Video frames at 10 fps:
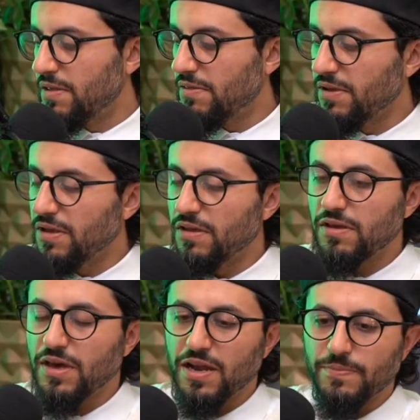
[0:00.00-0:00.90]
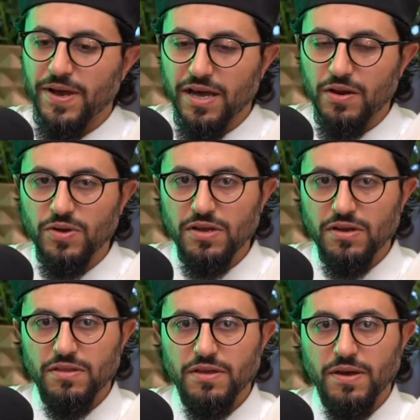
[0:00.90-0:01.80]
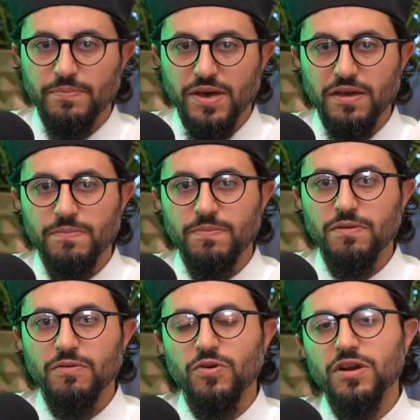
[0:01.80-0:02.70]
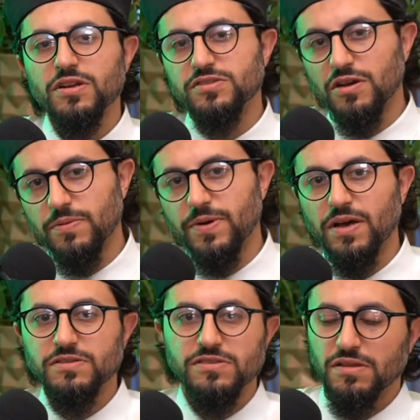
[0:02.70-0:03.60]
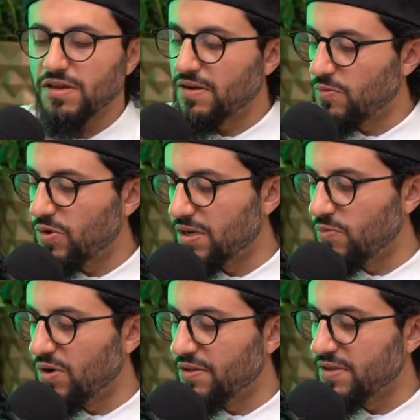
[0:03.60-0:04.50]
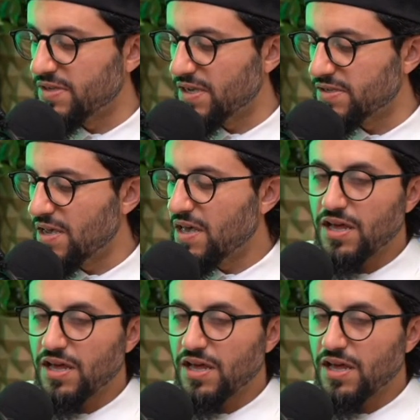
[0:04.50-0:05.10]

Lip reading: The Al-Ba'alawi, the Habaib, who we're going to talk about inshallah one of these days,